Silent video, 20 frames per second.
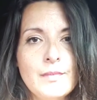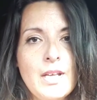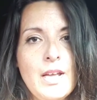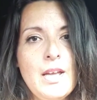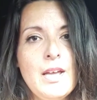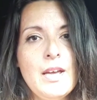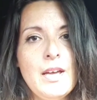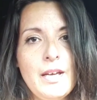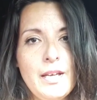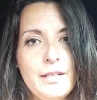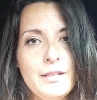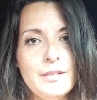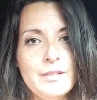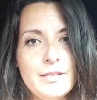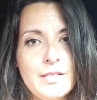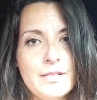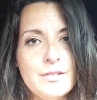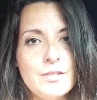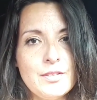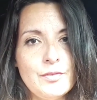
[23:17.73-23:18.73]
I can
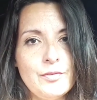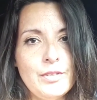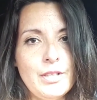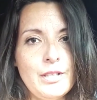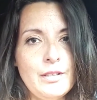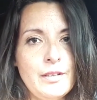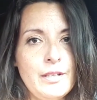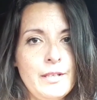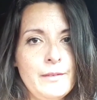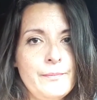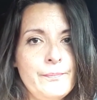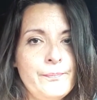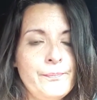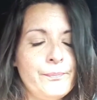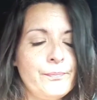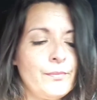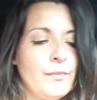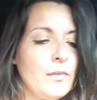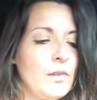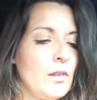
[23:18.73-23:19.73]
testify to that.
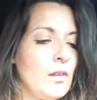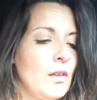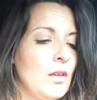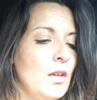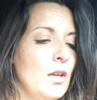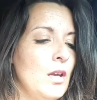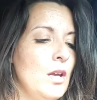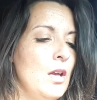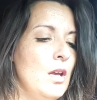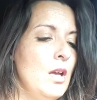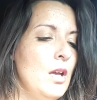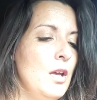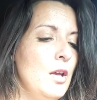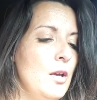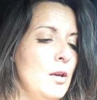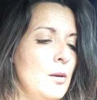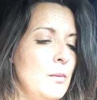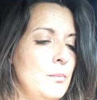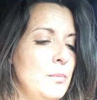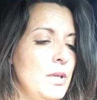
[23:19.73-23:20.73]

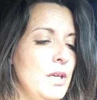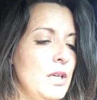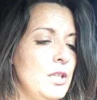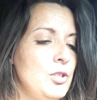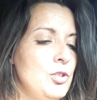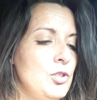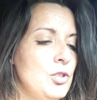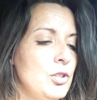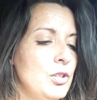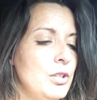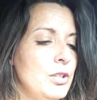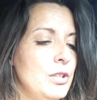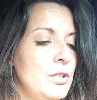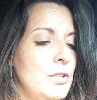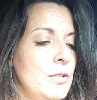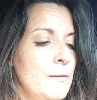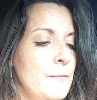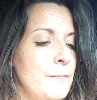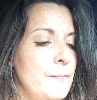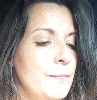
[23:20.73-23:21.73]
Be assured
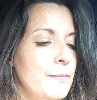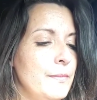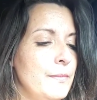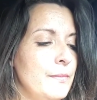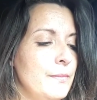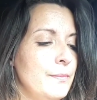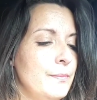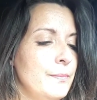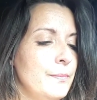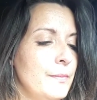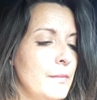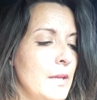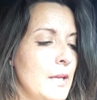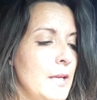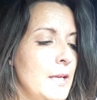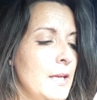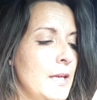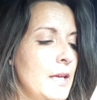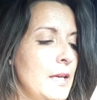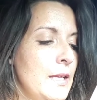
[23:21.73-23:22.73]

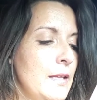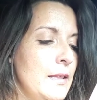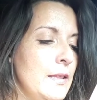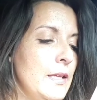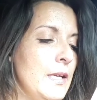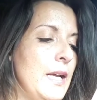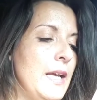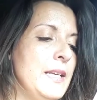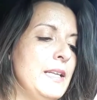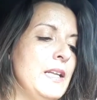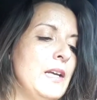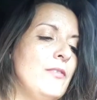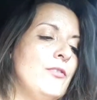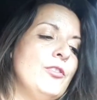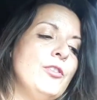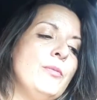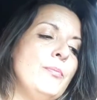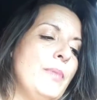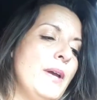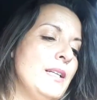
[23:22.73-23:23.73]
that I never
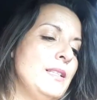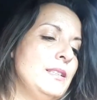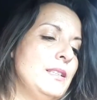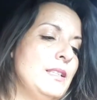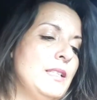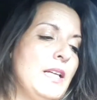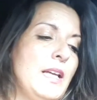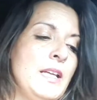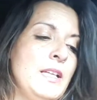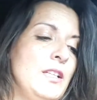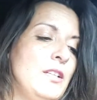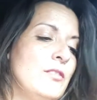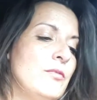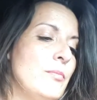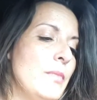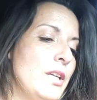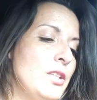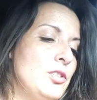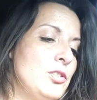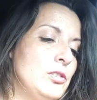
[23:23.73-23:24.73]
abandon any of my
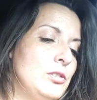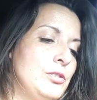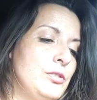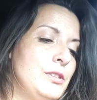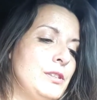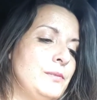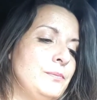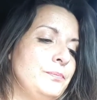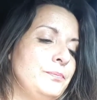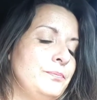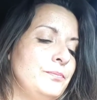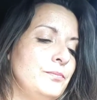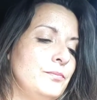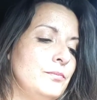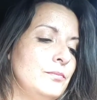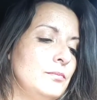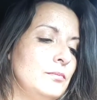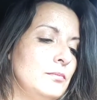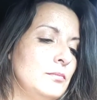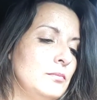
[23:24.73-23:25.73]
children,
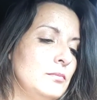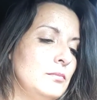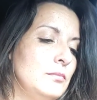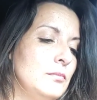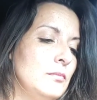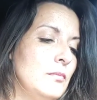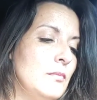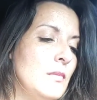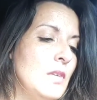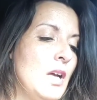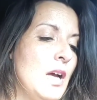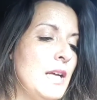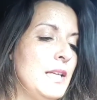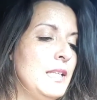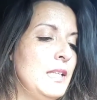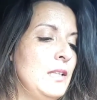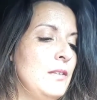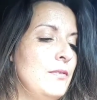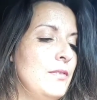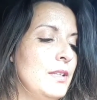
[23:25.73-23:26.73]
not
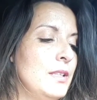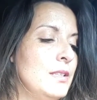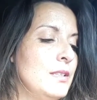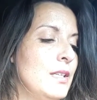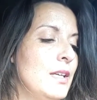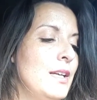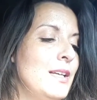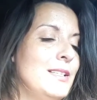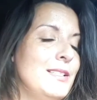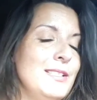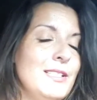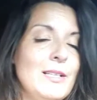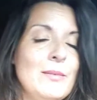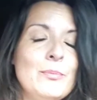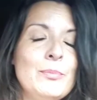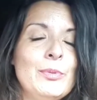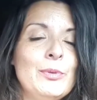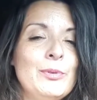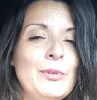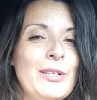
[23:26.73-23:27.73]
even
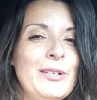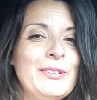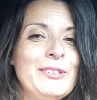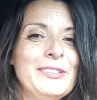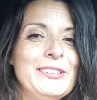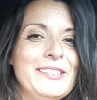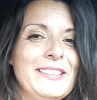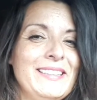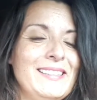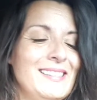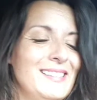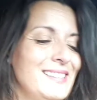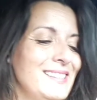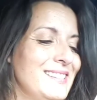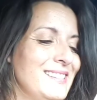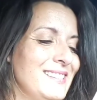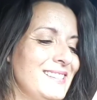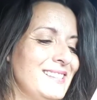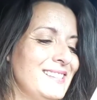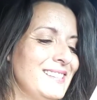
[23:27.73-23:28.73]
temporarily.
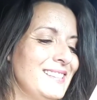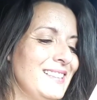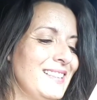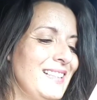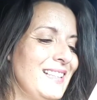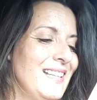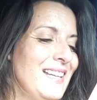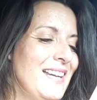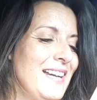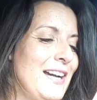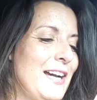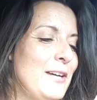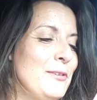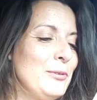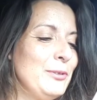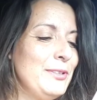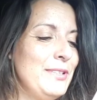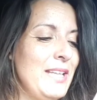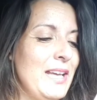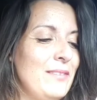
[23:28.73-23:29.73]
I will
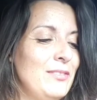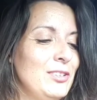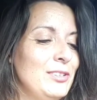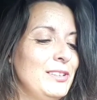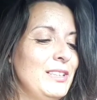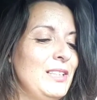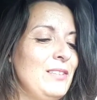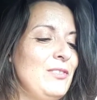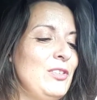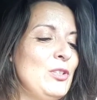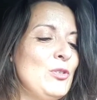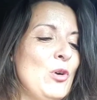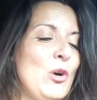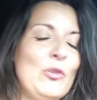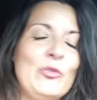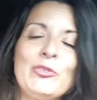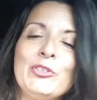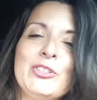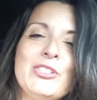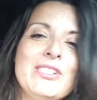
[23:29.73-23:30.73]
never leave you or
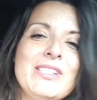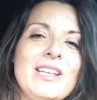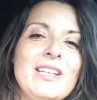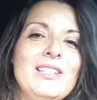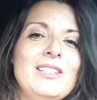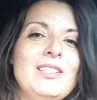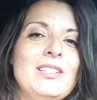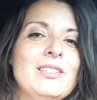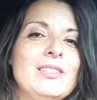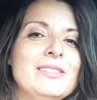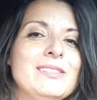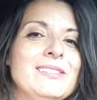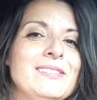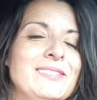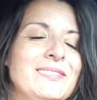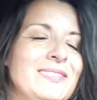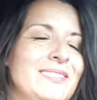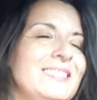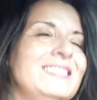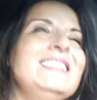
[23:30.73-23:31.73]
forsake you.
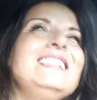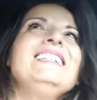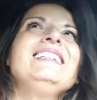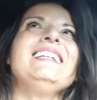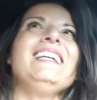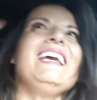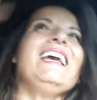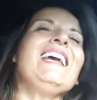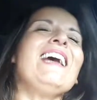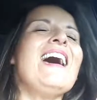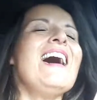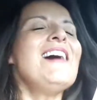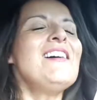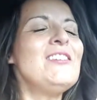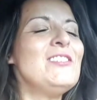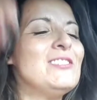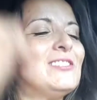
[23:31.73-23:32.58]
Ow!